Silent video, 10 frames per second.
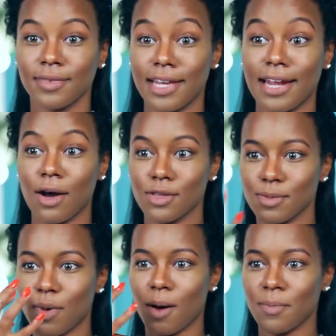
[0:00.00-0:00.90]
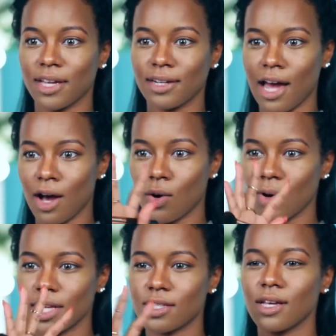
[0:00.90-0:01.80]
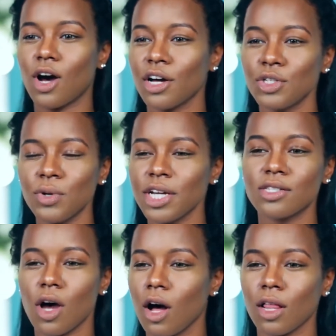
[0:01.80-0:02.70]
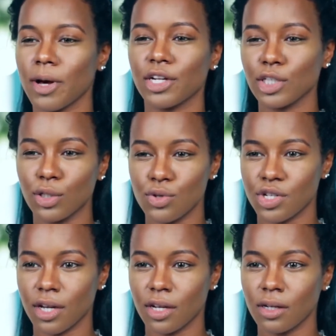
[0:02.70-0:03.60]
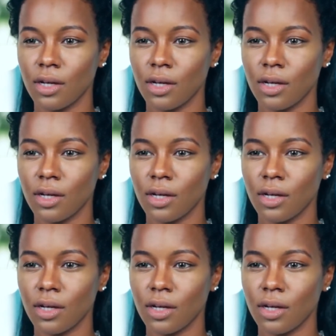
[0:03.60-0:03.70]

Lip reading: and now it's popping. Now, contouring is all about an illusion.